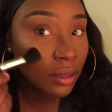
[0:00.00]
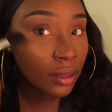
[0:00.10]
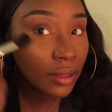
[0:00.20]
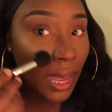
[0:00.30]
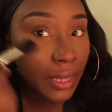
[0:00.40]

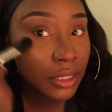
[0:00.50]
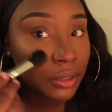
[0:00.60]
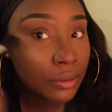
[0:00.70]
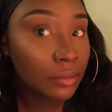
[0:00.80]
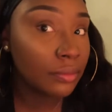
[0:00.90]
of that
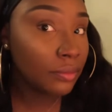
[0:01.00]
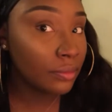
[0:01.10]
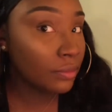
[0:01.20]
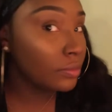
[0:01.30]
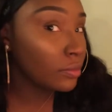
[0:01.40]
too.
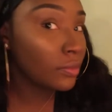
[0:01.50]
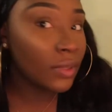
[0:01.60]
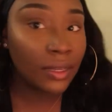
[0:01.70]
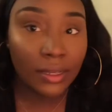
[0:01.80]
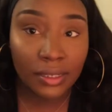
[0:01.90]

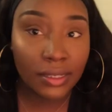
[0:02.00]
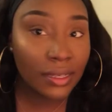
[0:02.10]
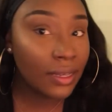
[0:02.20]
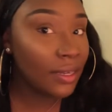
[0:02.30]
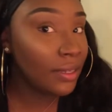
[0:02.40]
And
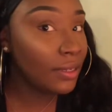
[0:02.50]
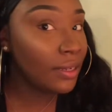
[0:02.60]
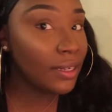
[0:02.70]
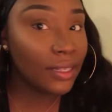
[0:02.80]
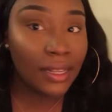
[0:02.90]
see,
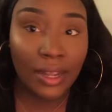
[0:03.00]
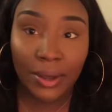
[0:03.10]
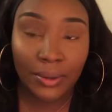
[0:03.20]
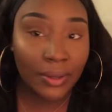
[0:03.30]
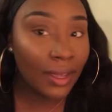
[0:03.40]
look at the glow.